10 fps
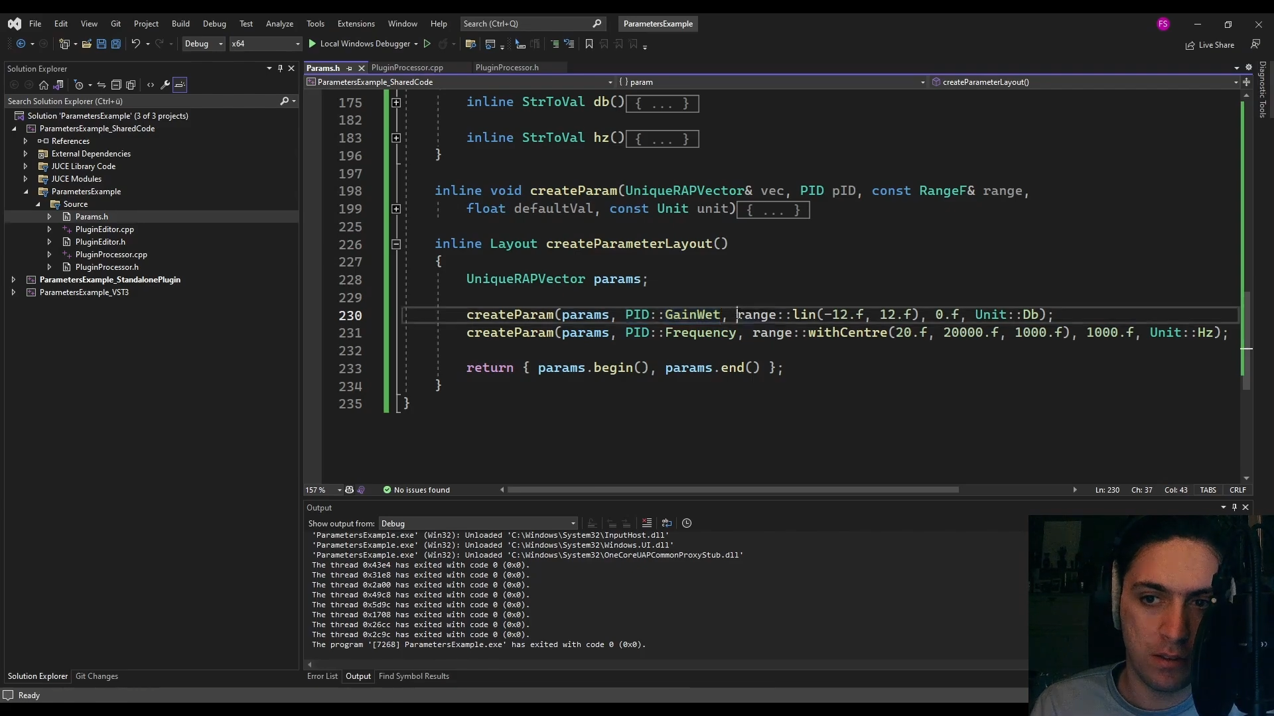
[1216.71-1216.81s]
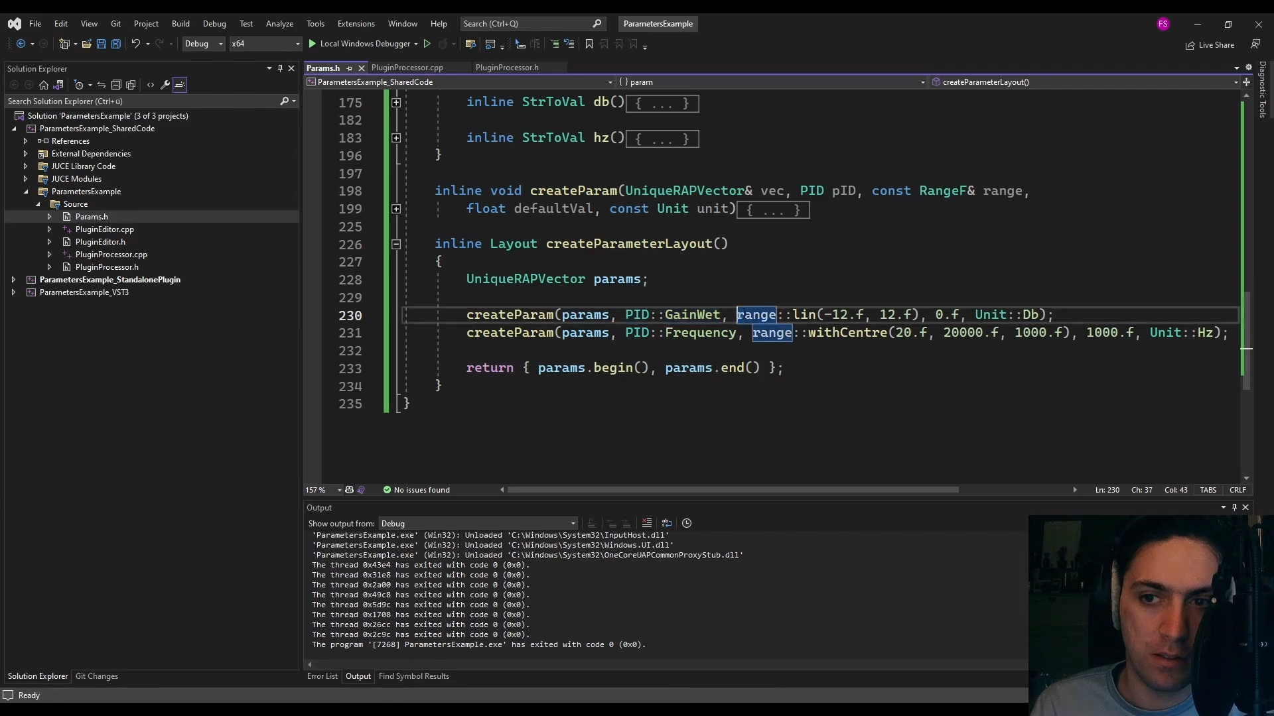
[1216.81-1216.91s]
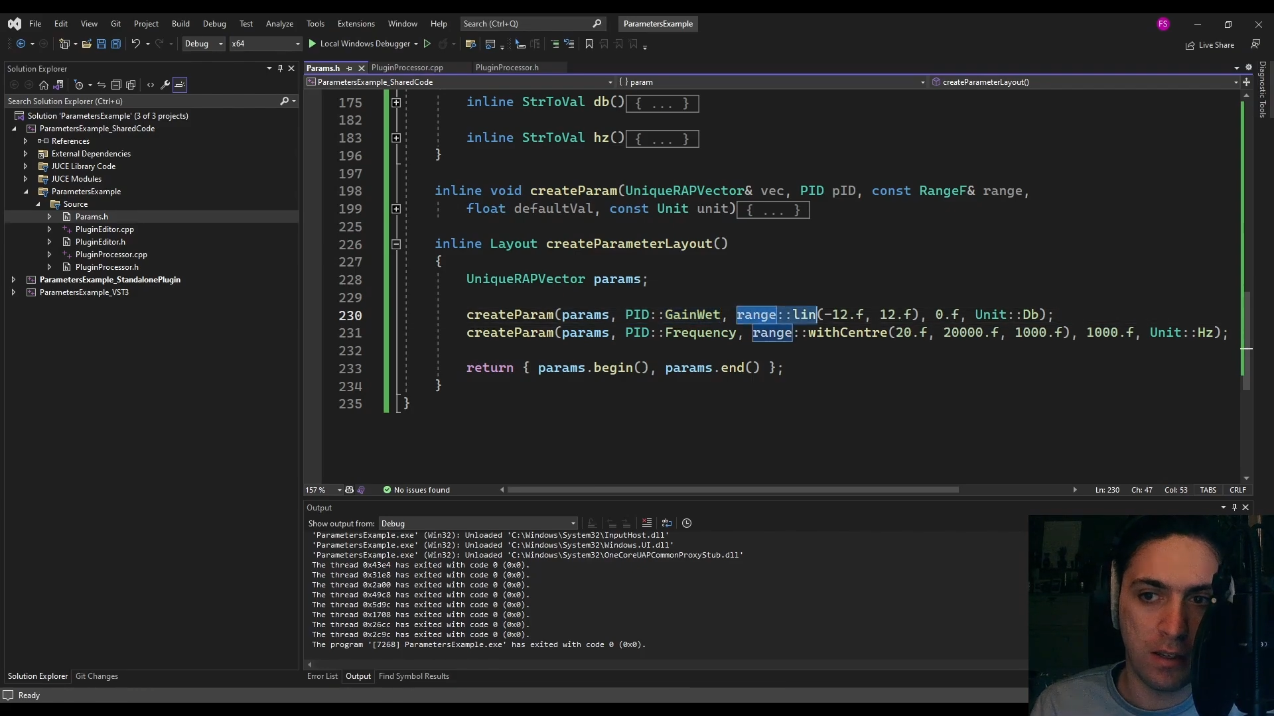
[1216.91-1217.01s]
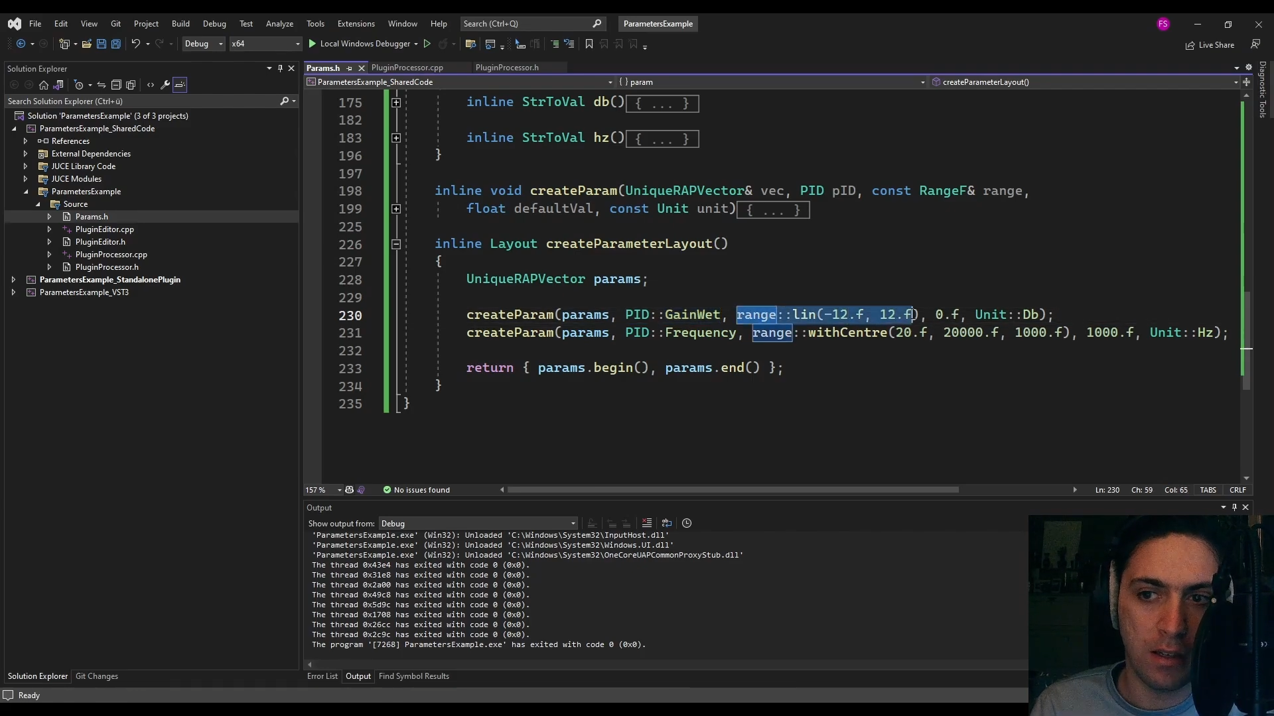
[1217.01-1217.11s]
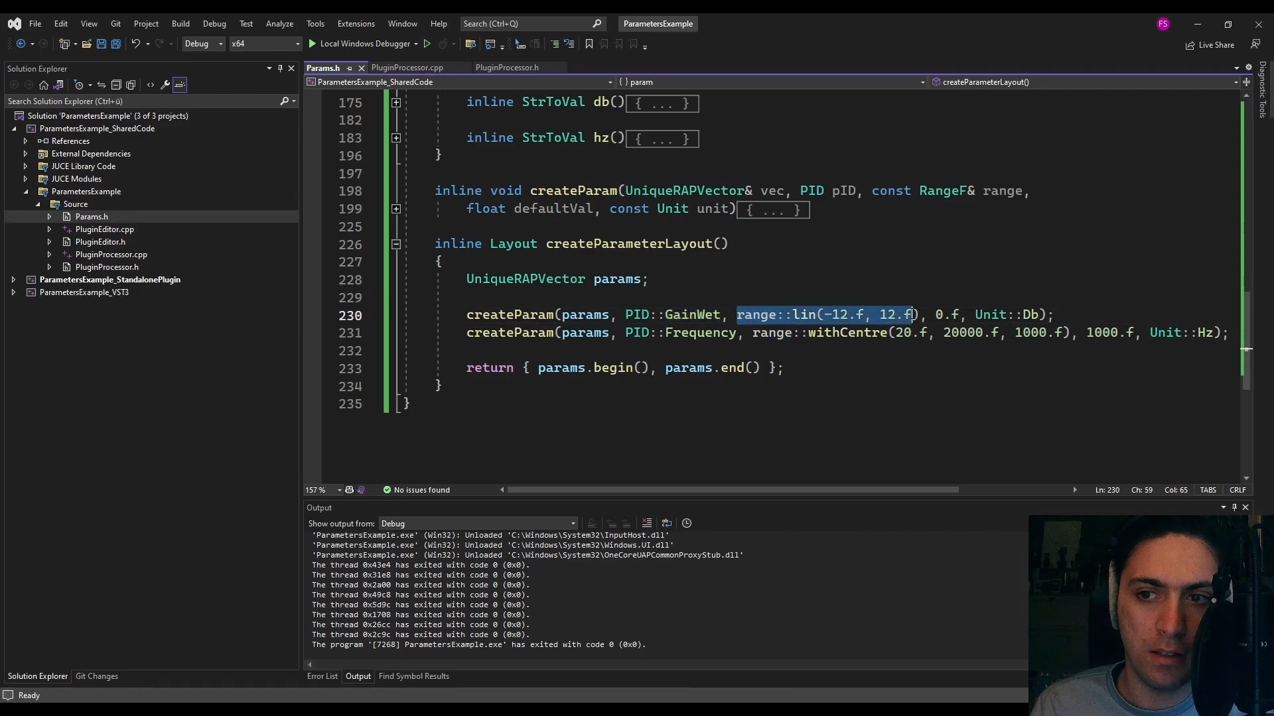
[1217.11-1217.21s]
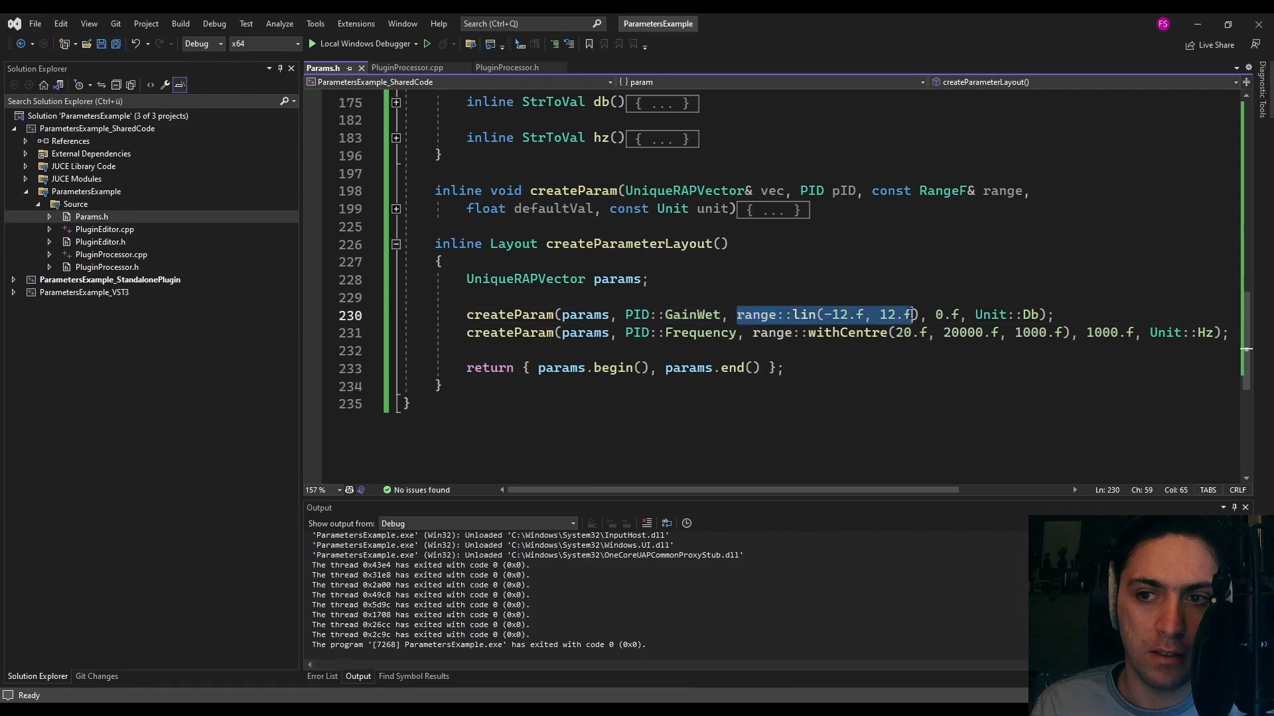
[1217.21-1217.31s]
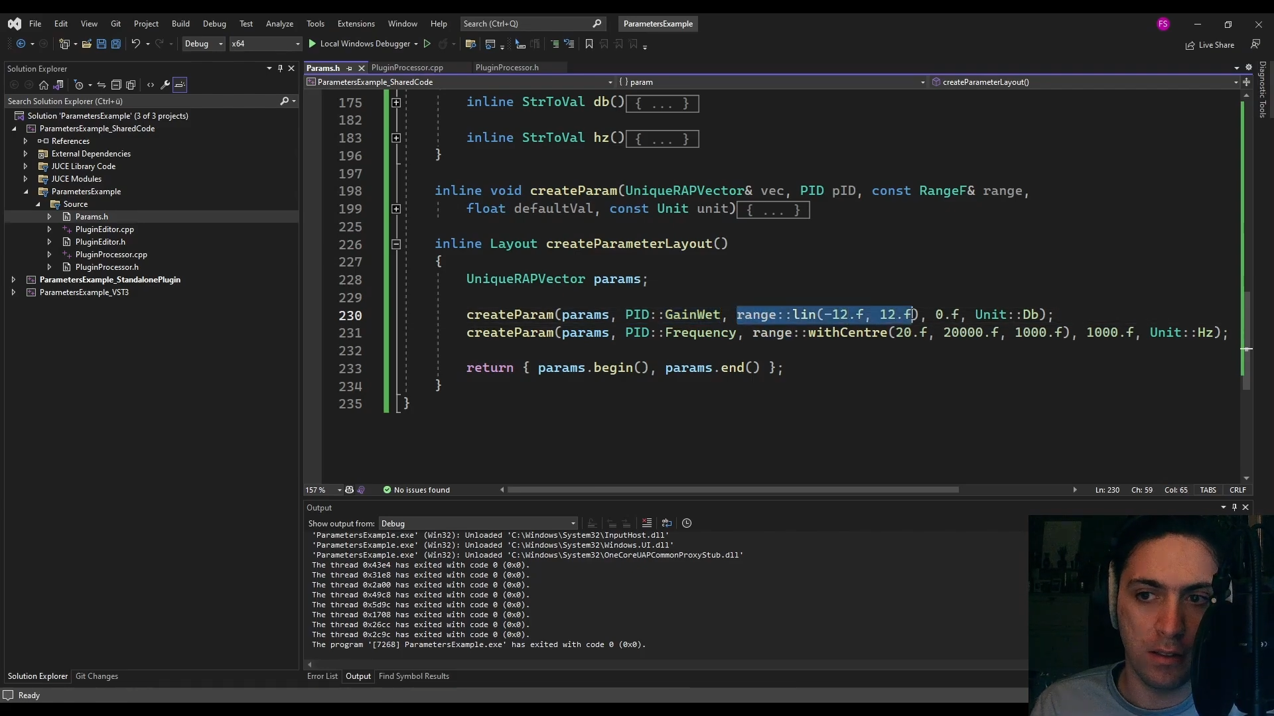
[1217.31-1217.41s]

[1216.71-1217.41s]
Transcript: tell it